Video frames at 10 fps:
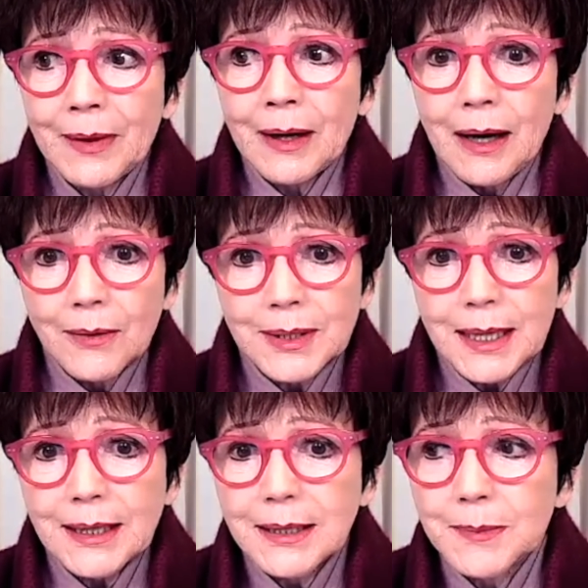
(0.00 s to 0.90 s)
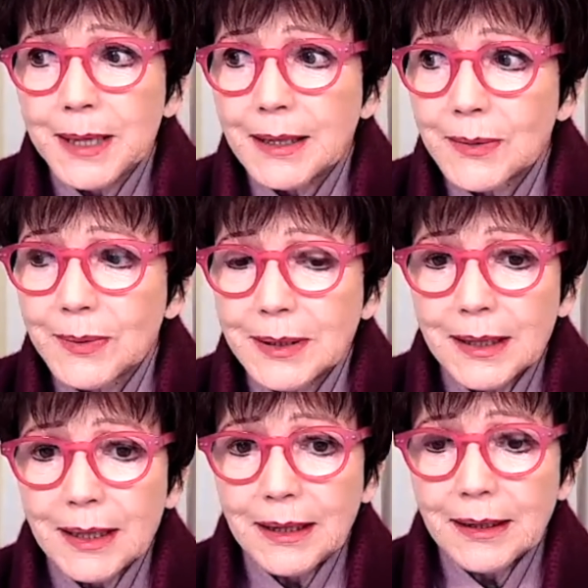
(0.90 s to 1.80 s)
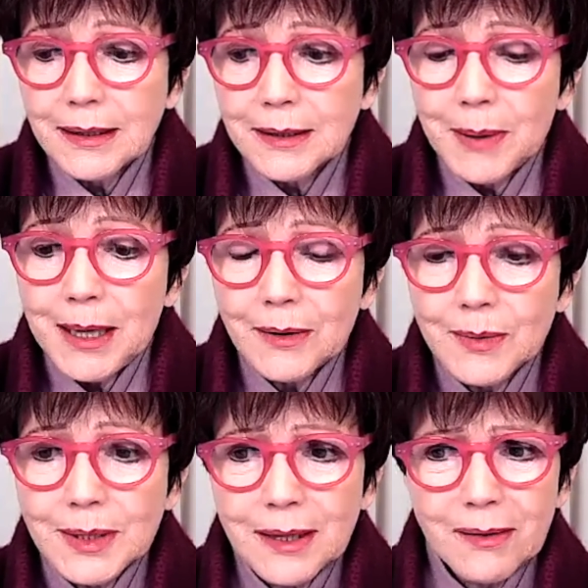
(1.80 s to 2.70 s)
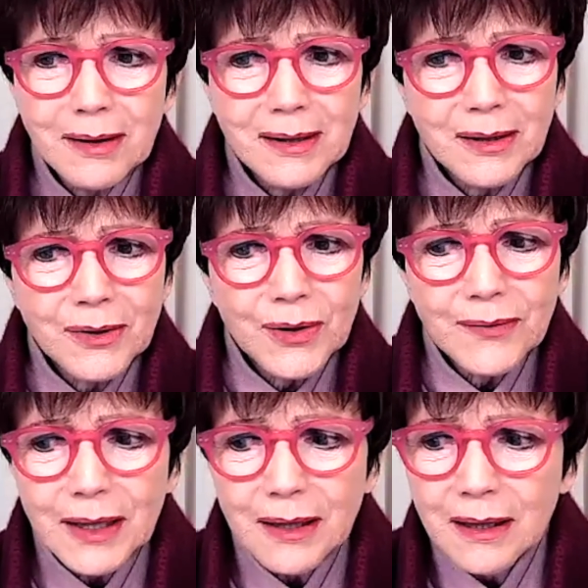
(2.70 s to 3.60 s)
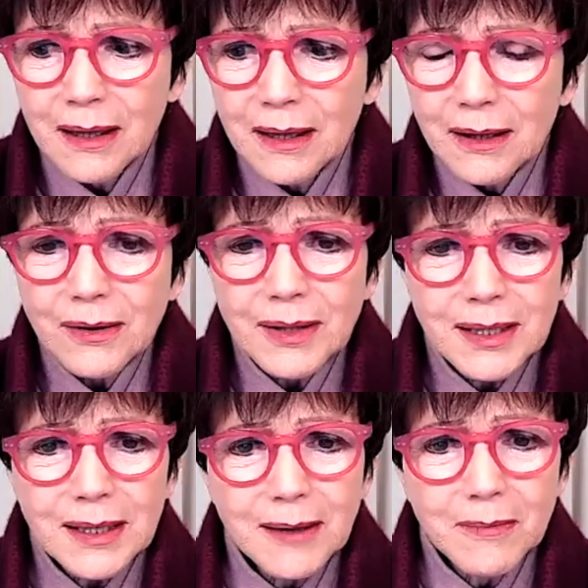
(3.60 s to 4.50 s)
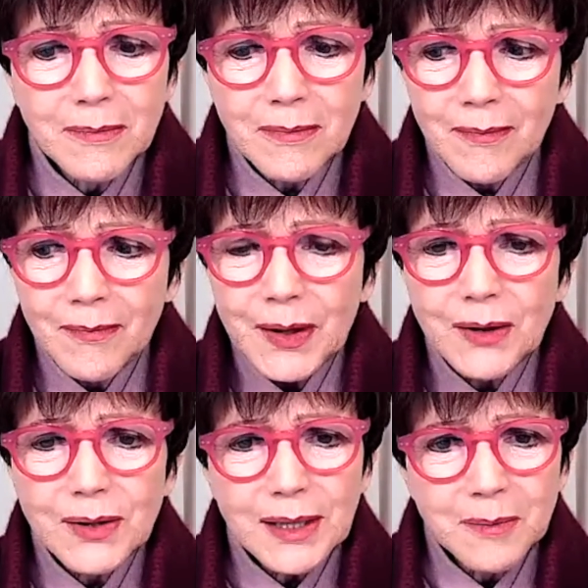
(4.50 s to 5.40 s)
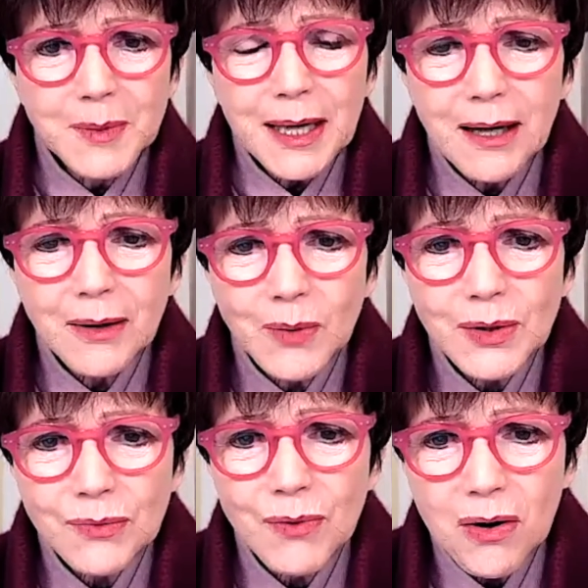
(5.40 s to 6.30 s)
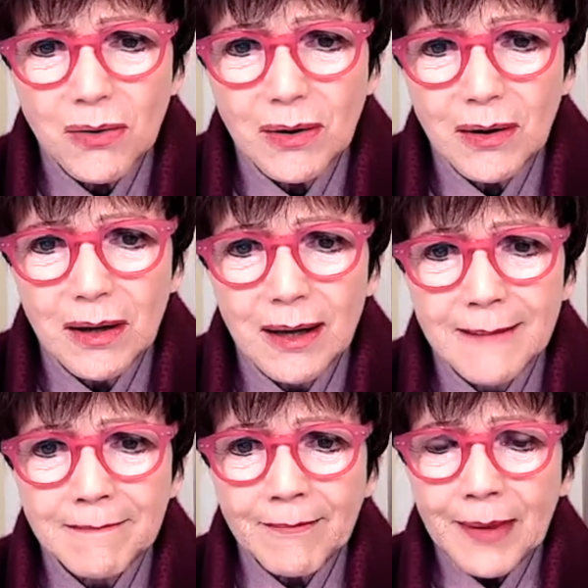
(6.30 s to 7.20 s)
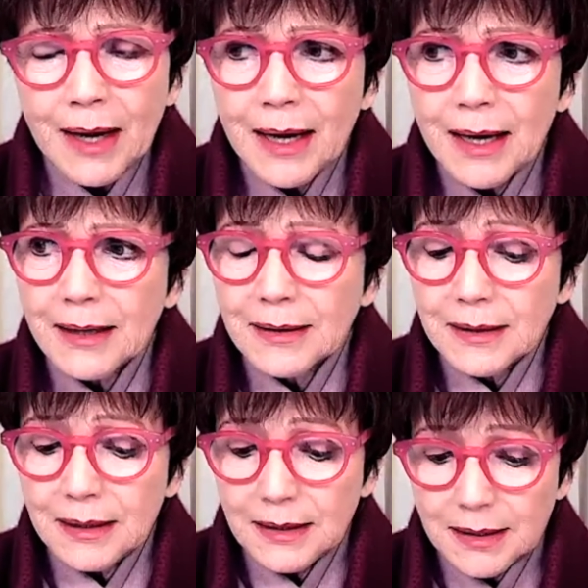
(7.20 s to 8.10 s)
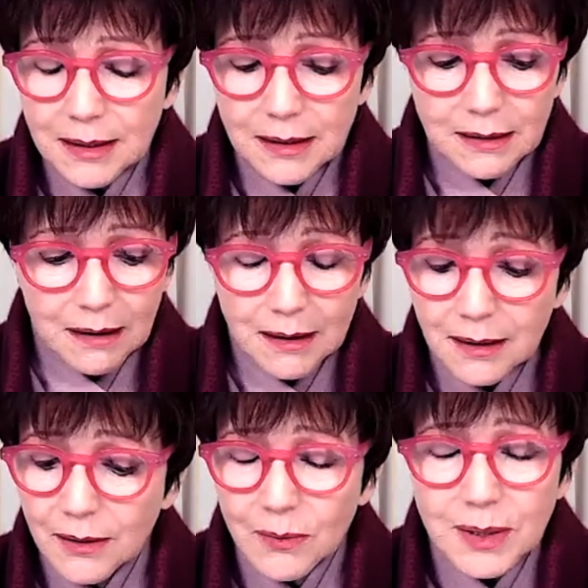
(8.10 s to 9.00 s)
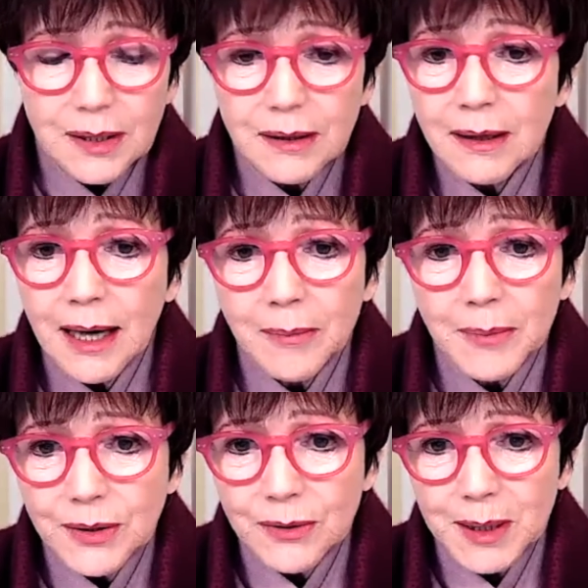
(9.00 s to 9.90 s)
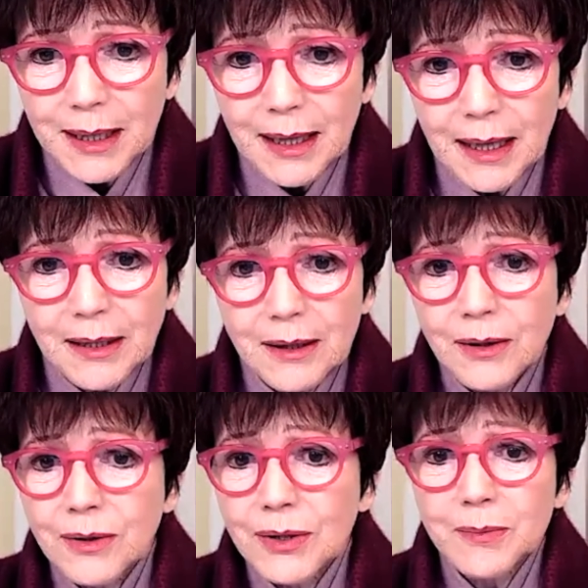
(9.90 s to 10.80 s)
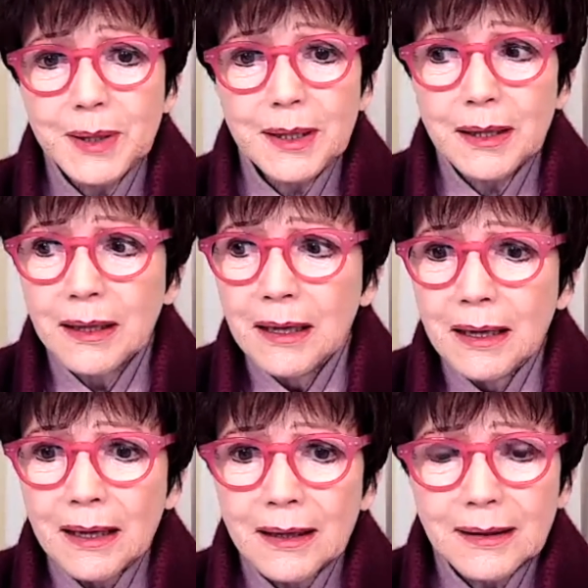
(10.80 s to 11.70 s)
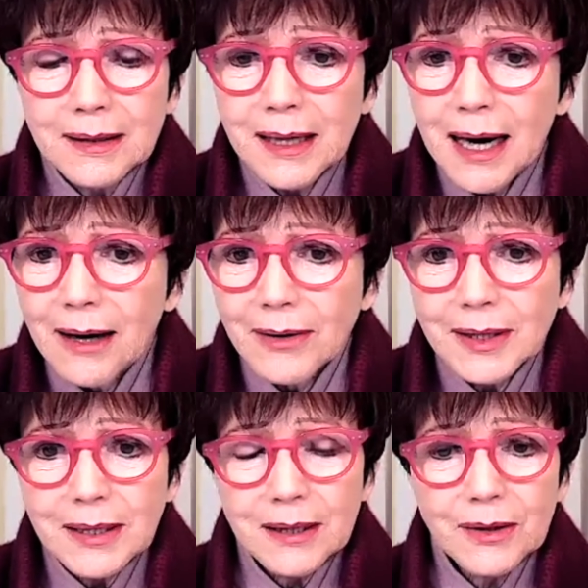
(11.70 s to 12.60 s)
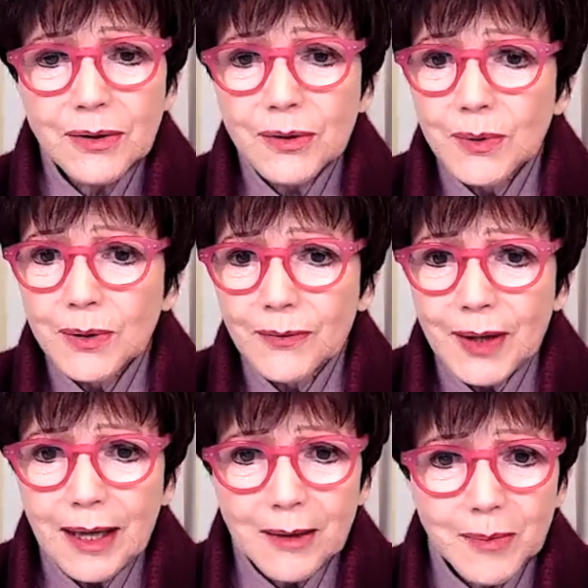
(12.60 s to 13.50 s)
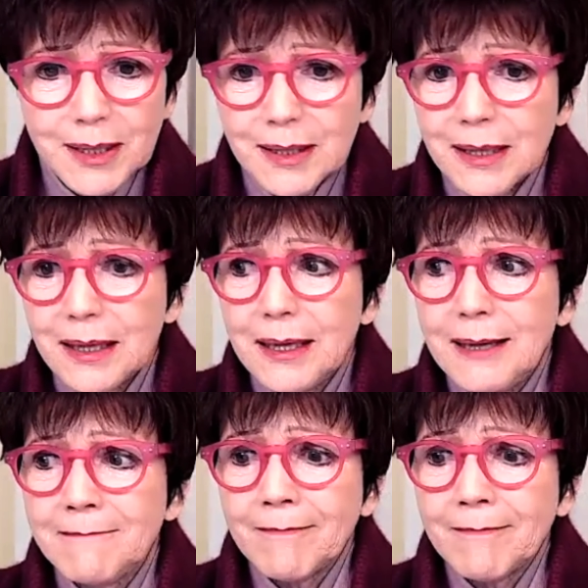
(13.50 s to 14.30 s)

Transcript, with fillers: I was at his place one day and his partner was there, and I said, Trevor, you seem, you seem down. What's wrong? And he said, I don't know what's going to happen to me, Kayt. I used to be a guitarist. I used to work for the A B C.